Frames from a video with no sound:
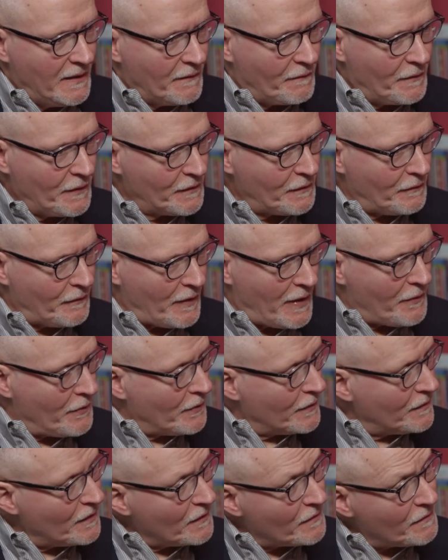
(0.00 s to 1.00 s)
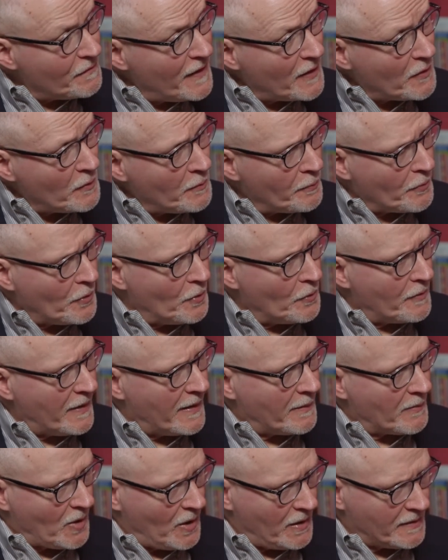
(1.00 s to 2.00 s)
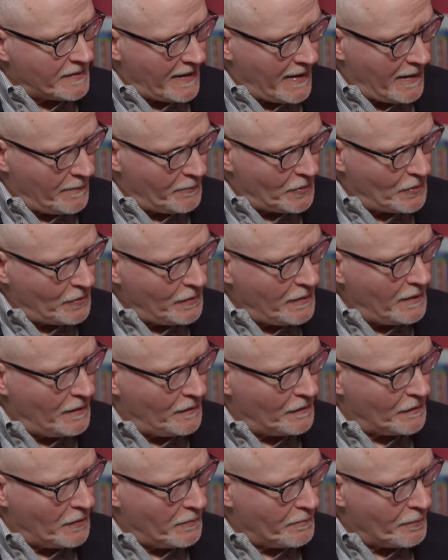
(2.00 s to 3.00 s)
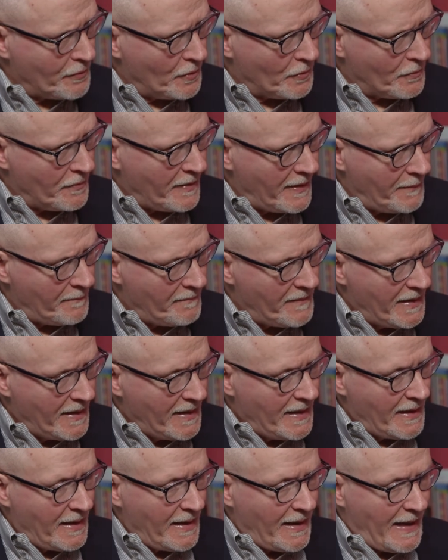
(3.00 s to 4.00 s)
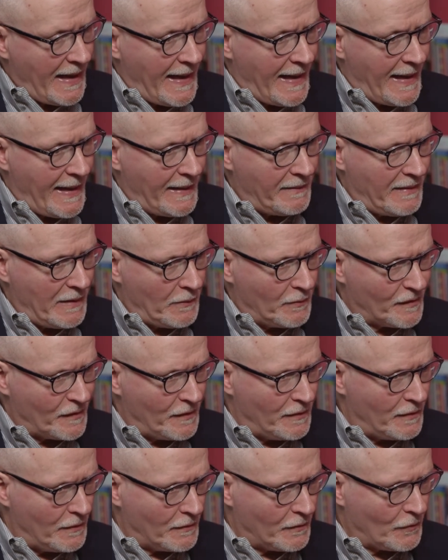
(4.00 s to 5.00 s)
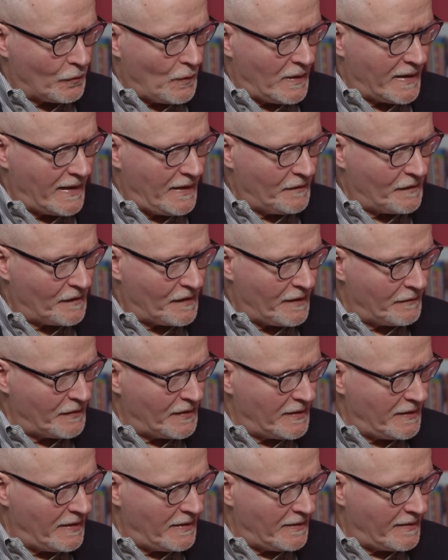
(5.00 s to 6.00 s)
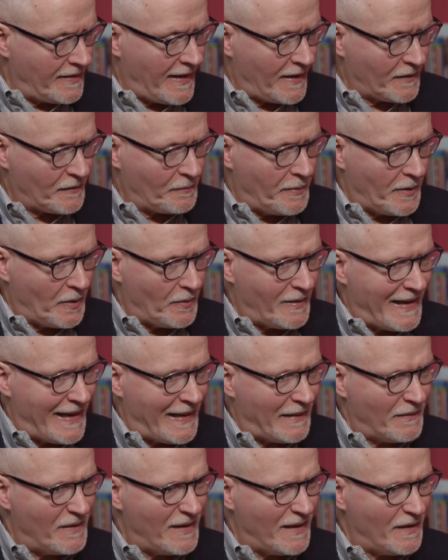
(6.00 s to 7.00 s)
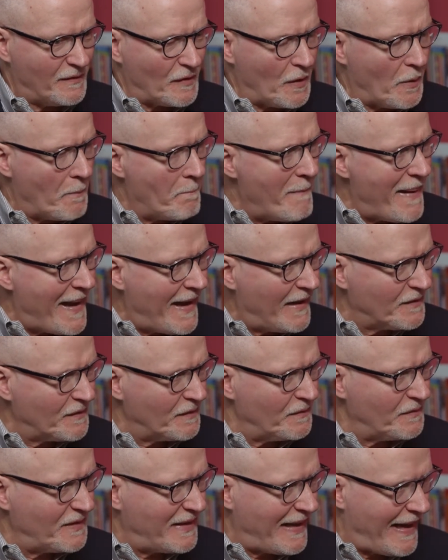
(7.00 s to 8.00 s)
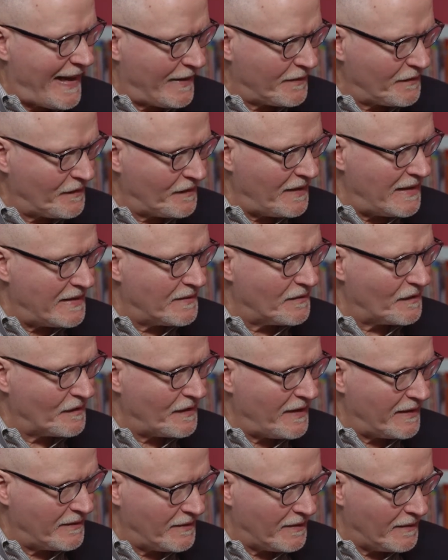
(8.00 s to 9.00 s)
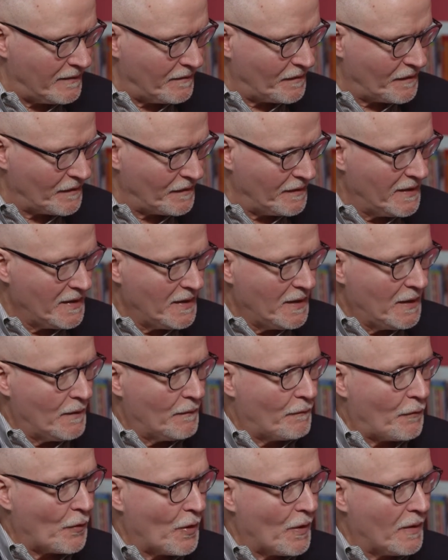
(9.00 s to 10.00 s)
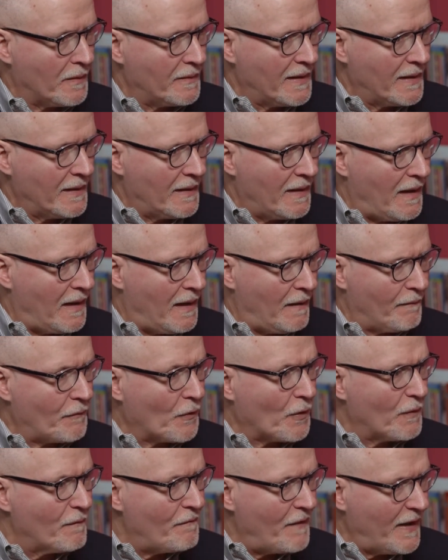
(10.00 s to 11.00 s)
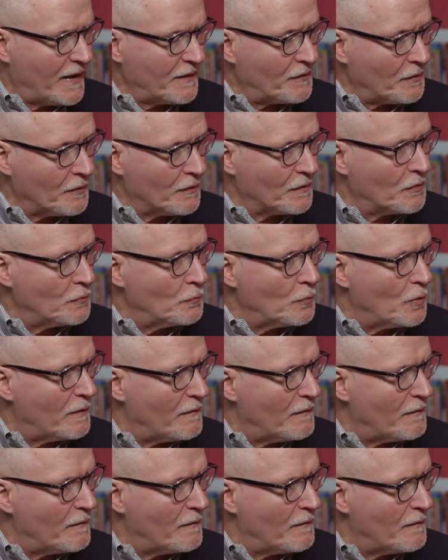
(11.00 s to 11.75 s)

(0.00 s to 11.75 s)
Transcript: First of all, there's this federal program called the Opportunity Zone Program. And it was in the 2017 tax bill. And these are massive tax incentives for investors who will